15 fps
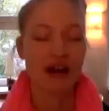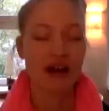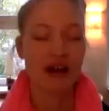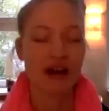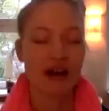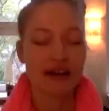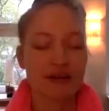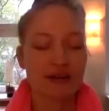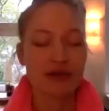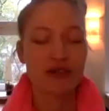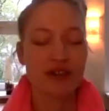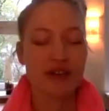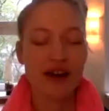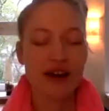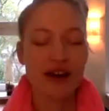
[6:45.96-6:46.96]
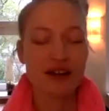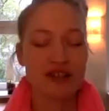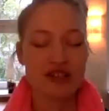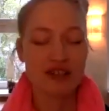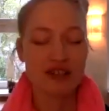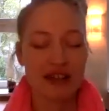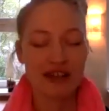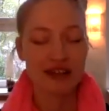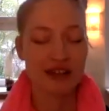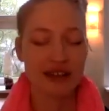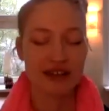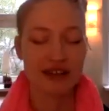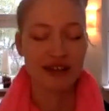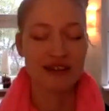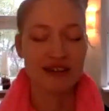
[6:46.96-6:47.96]
And you start
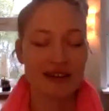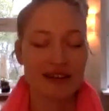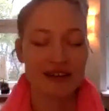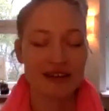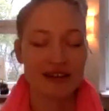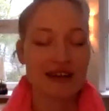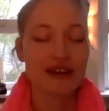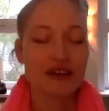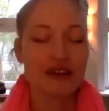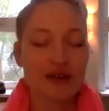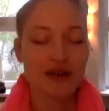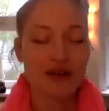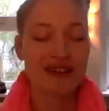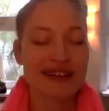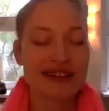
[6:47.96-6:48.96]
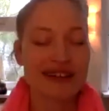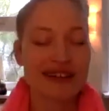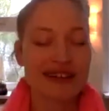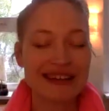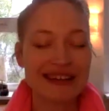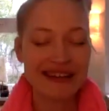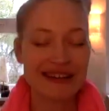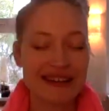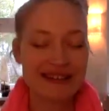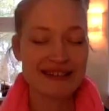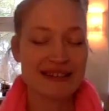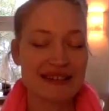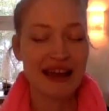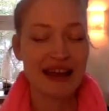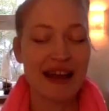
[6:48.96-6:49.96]
shaking in your knees
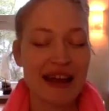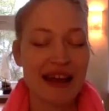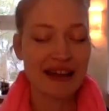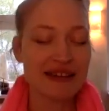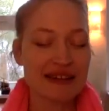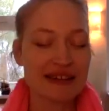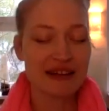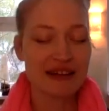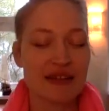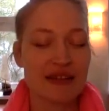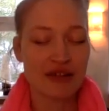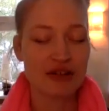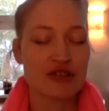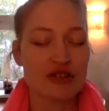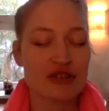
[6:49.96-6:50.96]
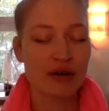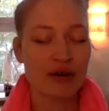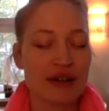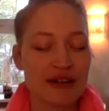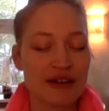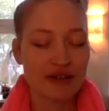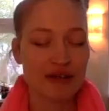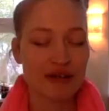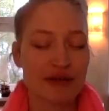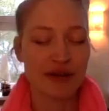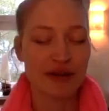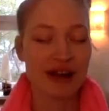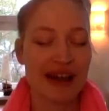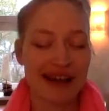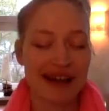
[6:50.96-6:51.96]
and in the joints of your
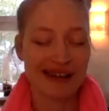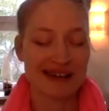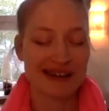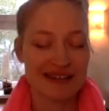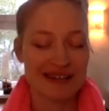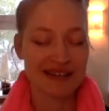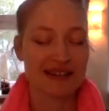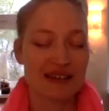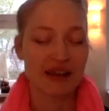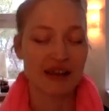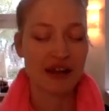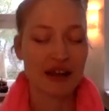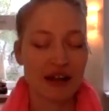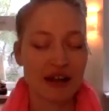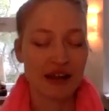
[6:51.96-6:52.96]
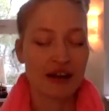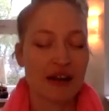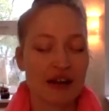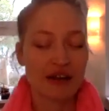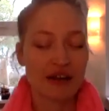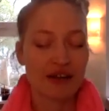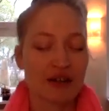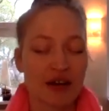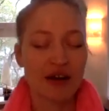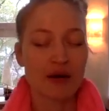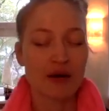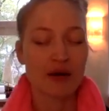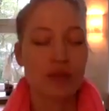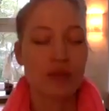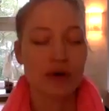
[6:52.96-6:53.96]
hands. So I
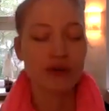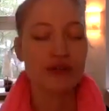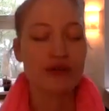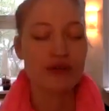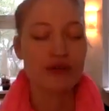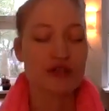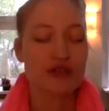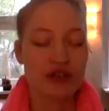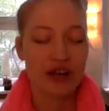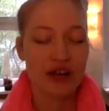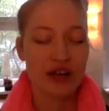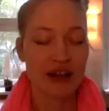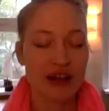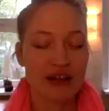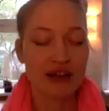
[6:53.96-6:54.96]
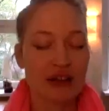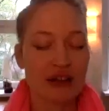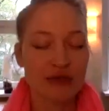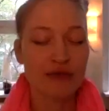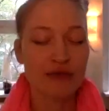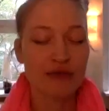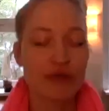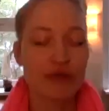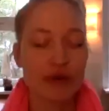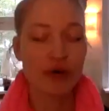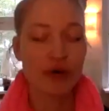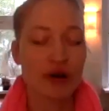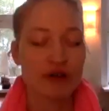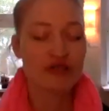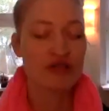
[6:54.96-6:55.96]
want you to shake in 4
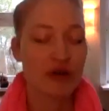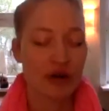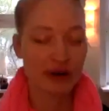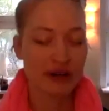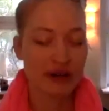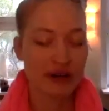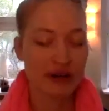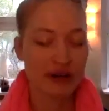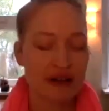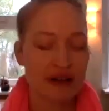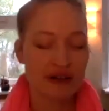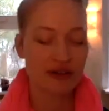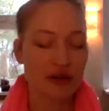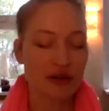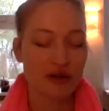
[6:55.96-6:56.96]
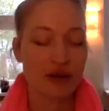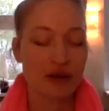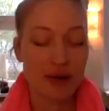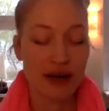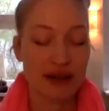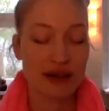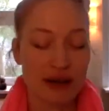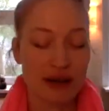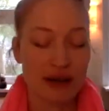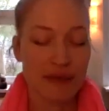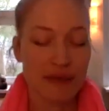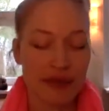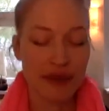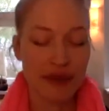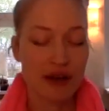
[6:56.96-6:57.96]
joints of your body.
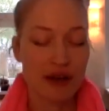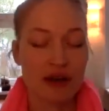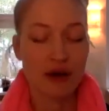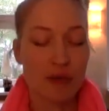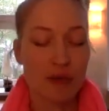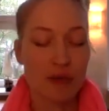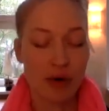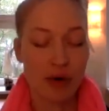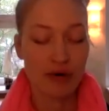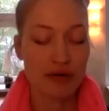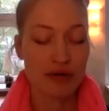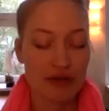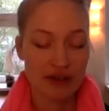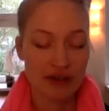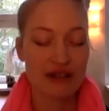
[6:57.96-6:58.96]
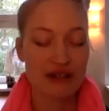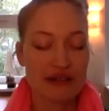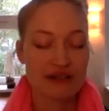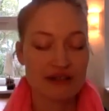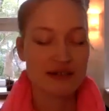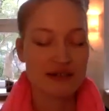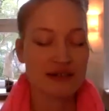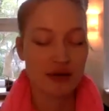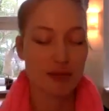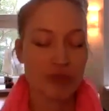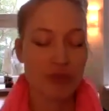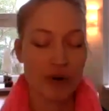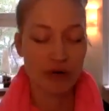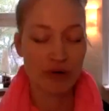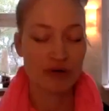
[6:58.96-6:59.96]
Both knees,
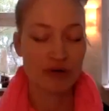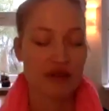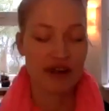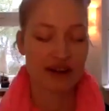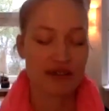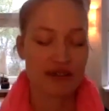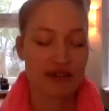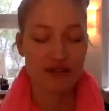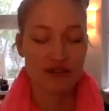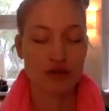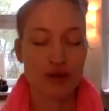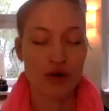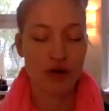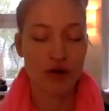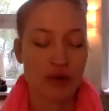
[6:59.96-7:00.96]
both hands. Go.